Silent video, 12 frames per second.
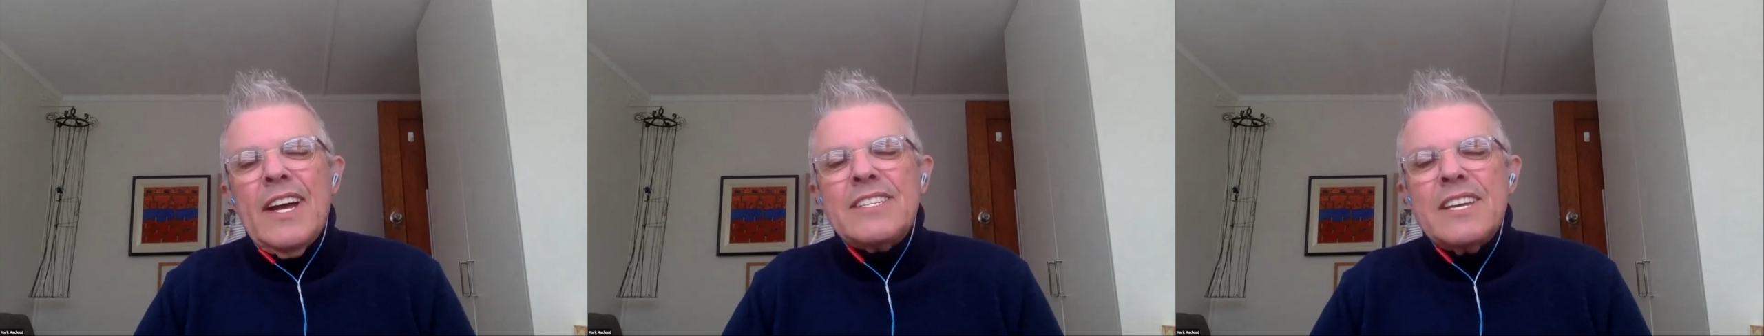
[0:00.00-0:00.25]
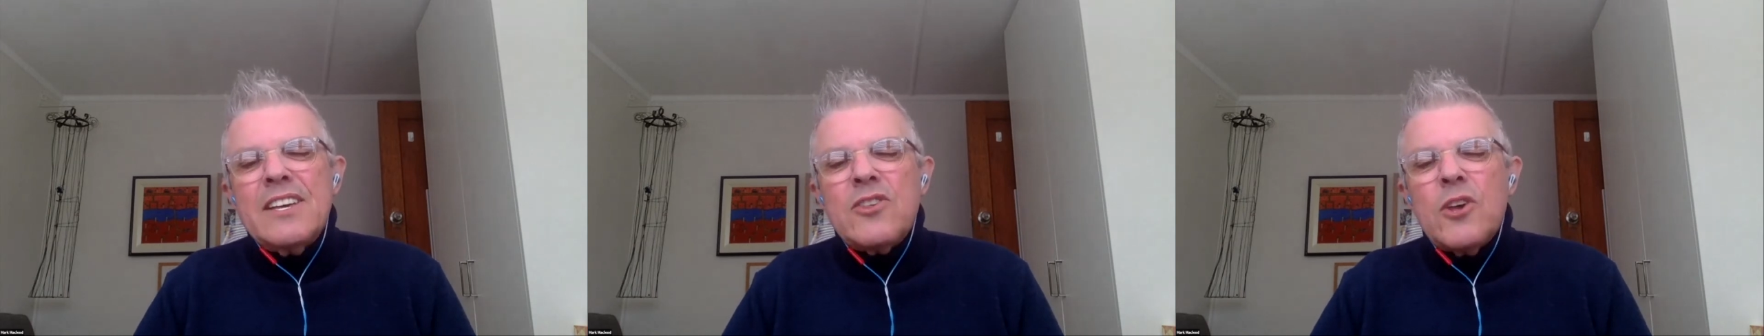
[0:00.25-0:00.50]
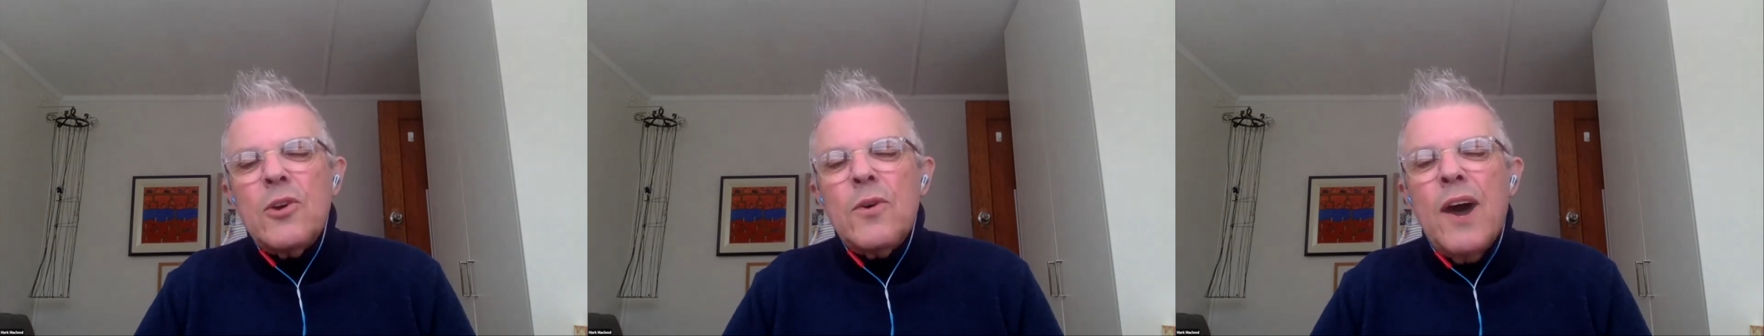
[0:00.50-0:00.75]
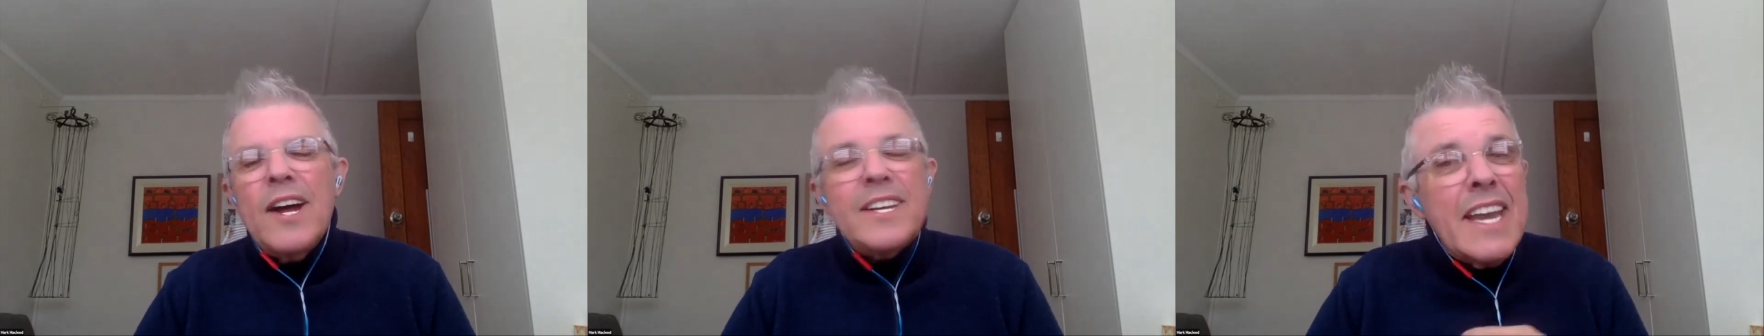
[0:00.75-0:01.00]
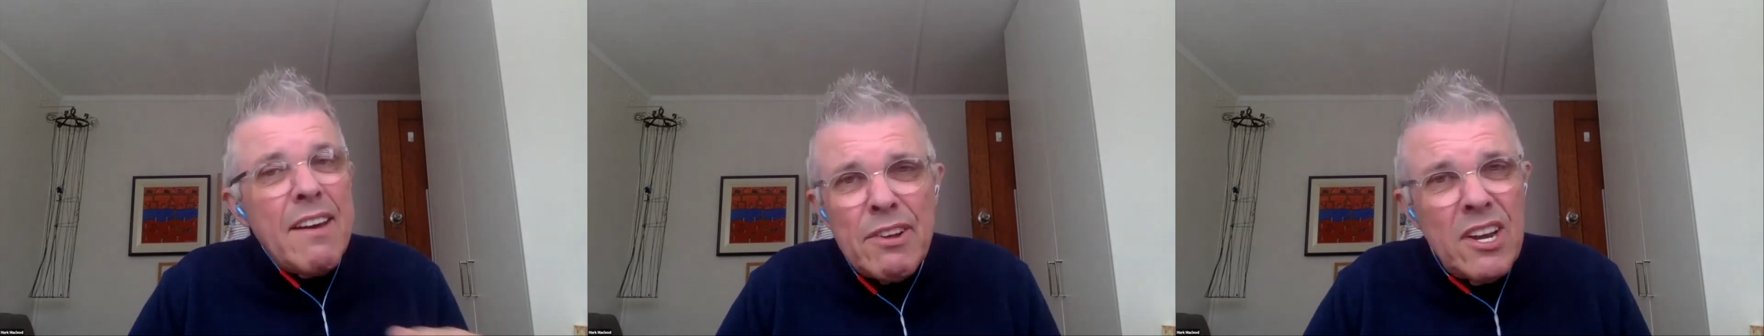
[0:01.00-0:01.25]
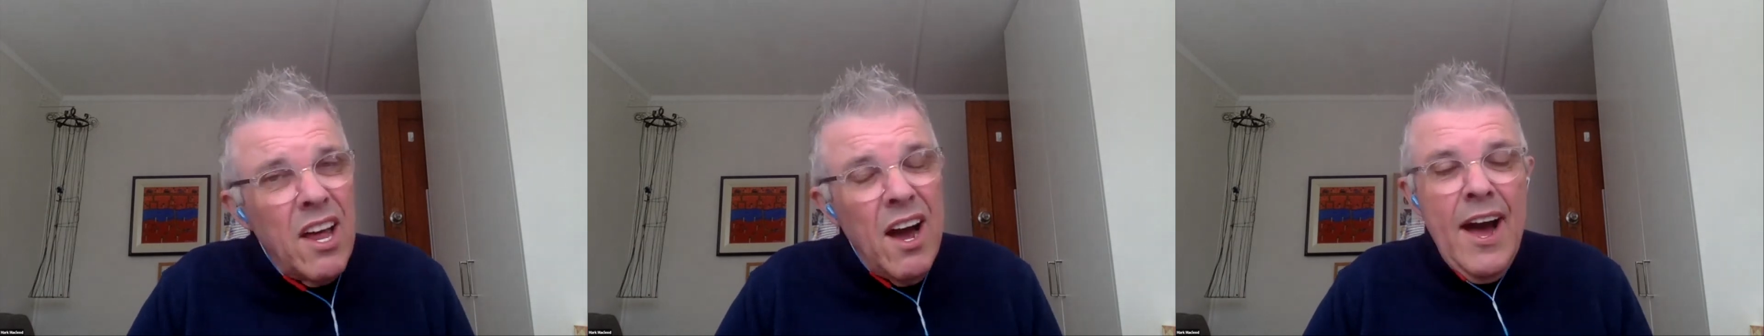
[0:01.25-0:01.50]
a teacher who I'd never
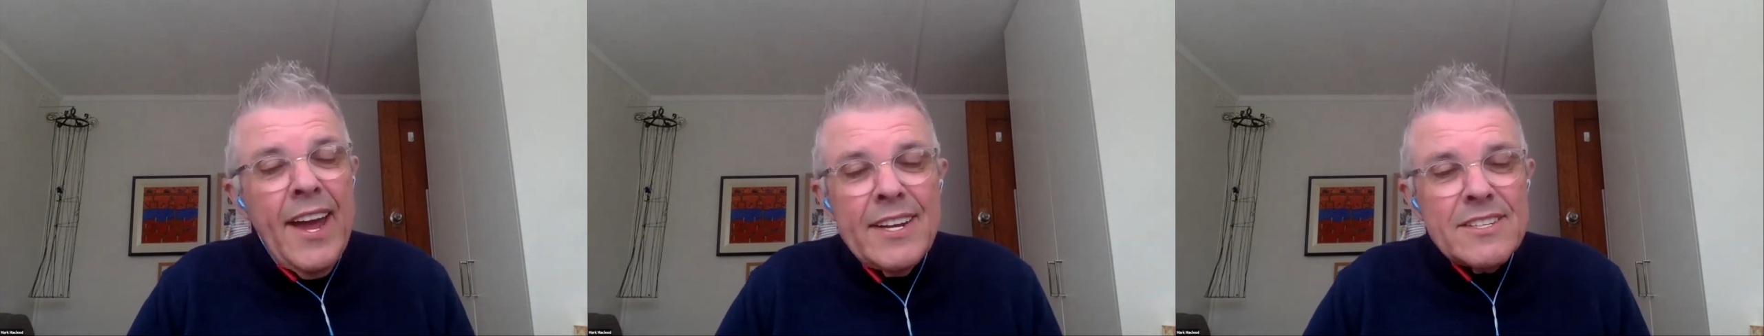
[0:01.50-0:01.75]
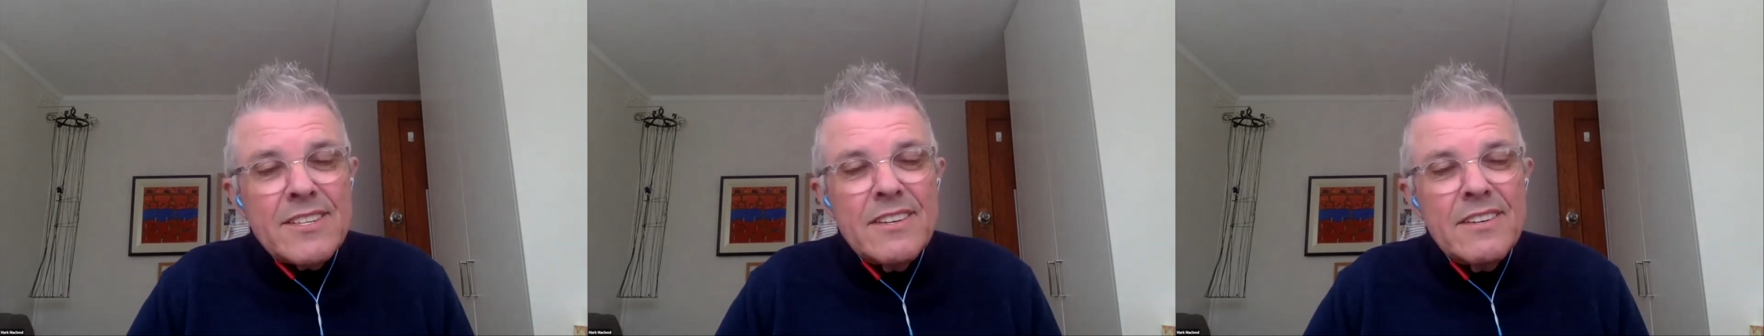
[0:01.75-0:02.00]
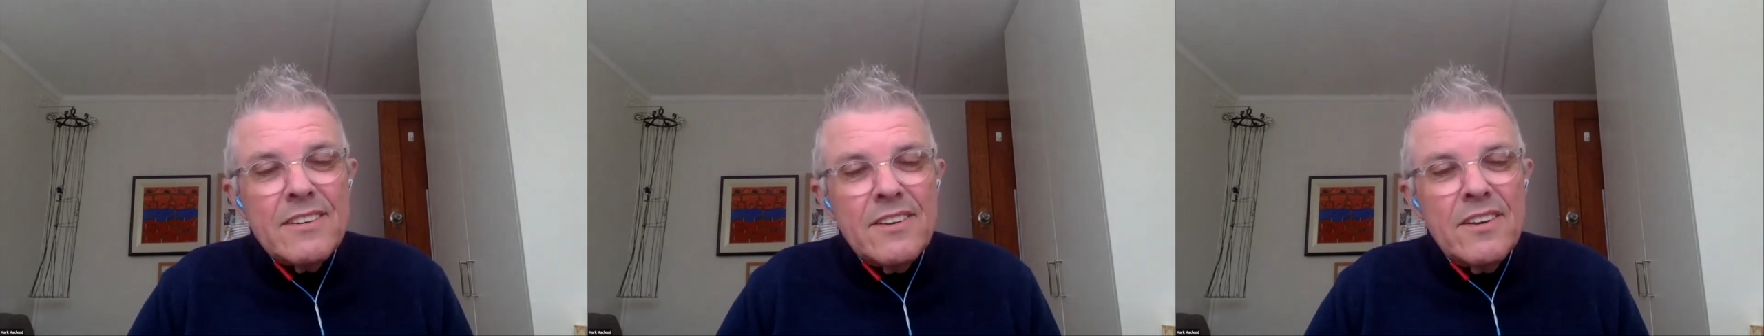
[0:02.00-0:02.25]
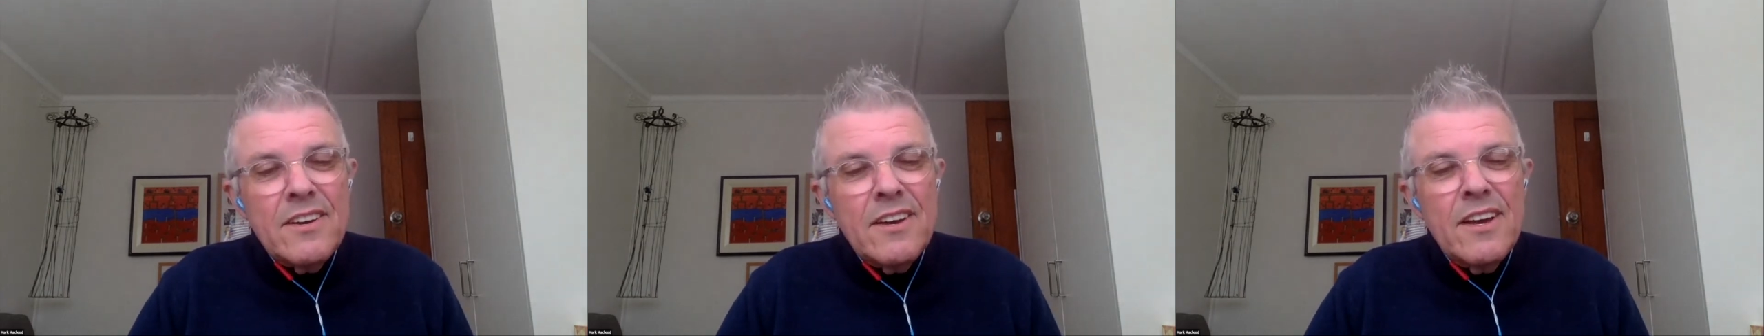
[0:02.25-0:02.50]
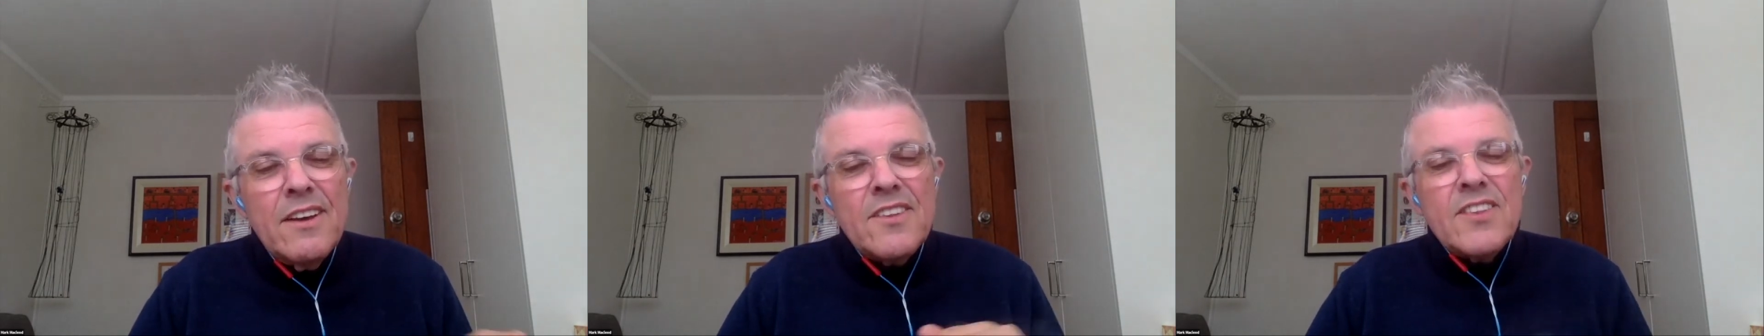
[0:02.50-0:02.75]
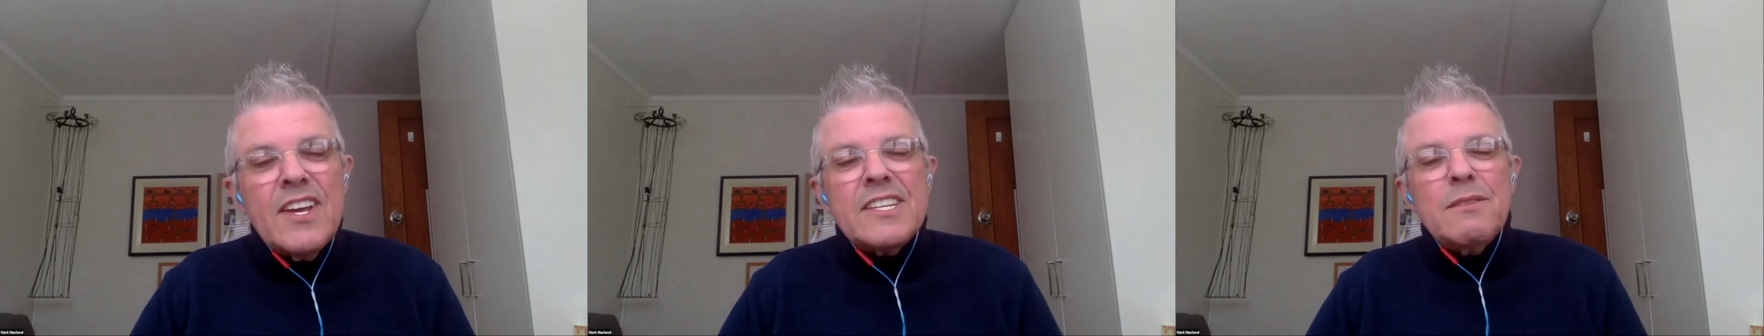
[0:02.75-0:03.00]
liked
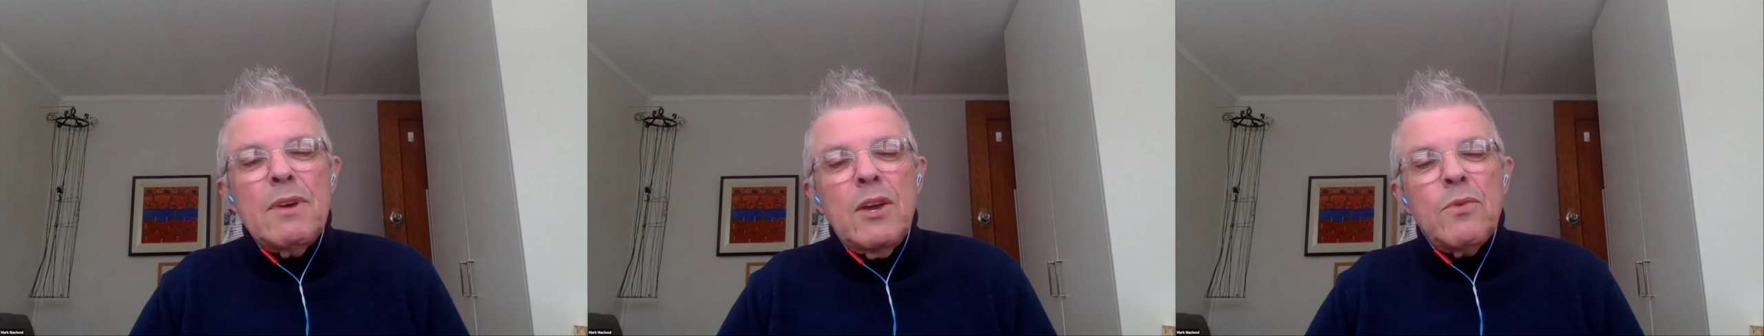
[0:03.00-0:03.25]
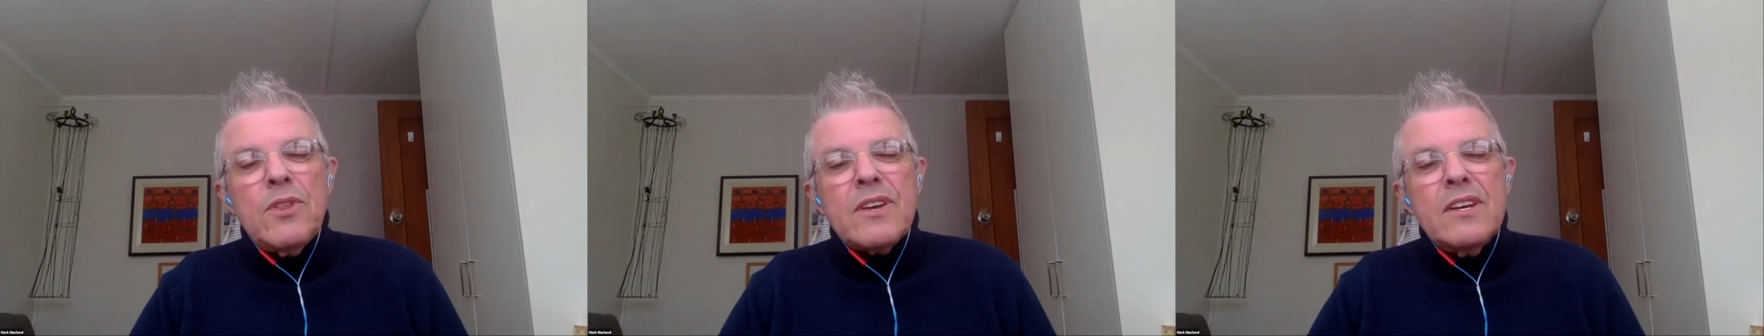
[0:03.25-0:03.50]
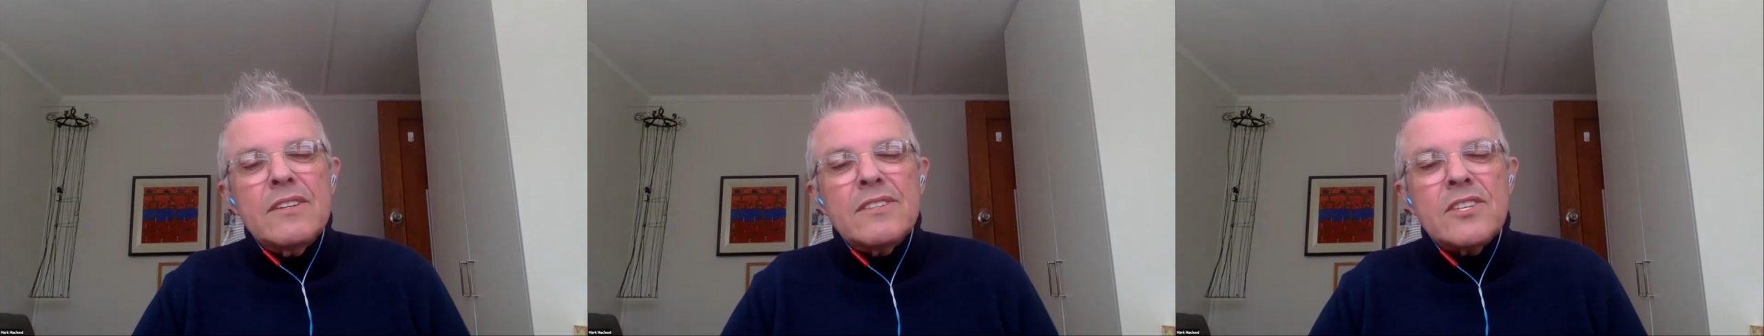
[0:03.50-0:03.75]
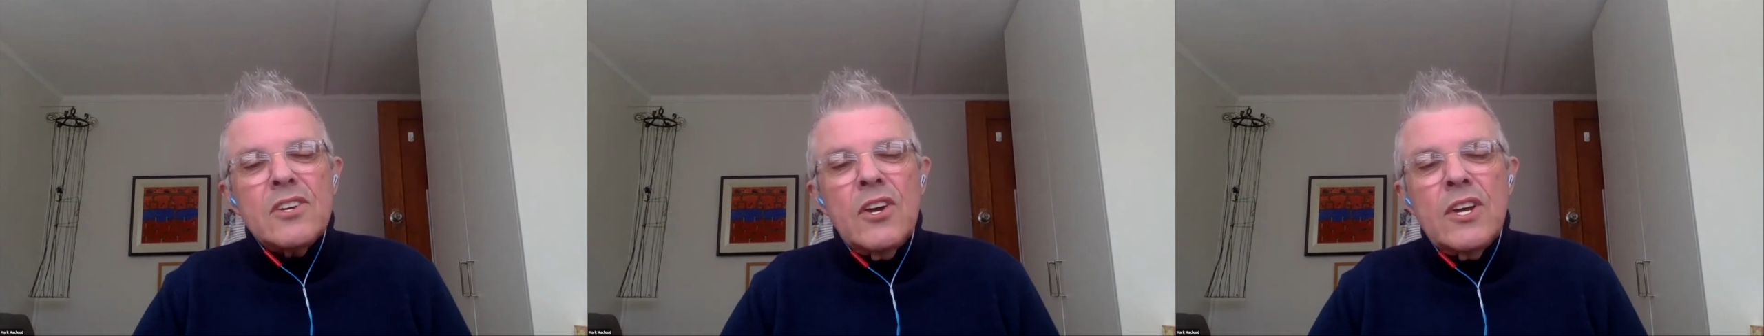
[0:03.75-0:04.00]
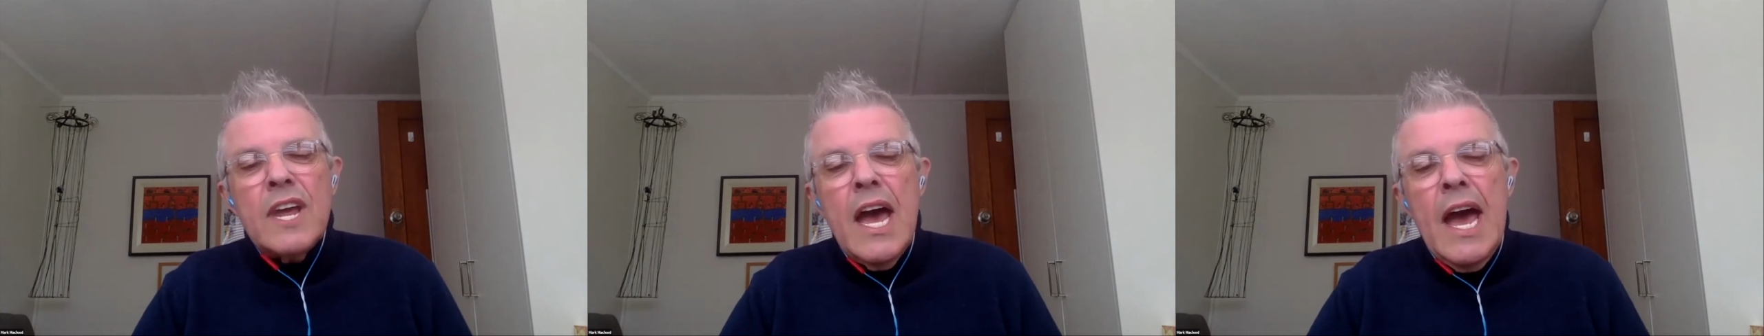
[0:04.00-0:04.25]
said to me with concern,